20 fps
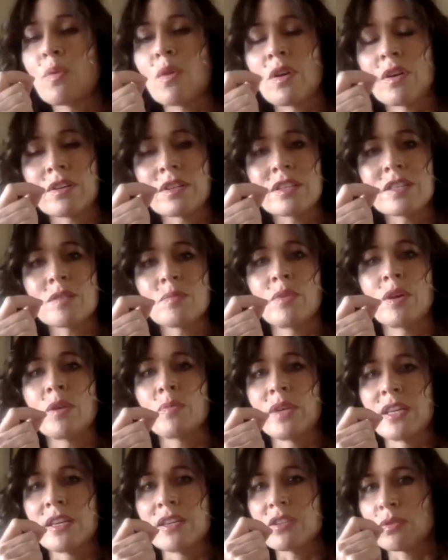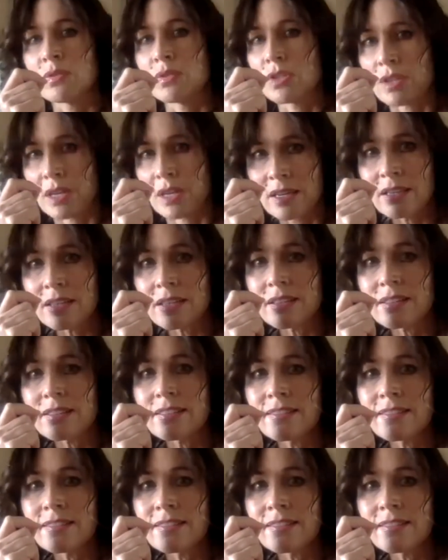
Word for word: was when we eat or drink,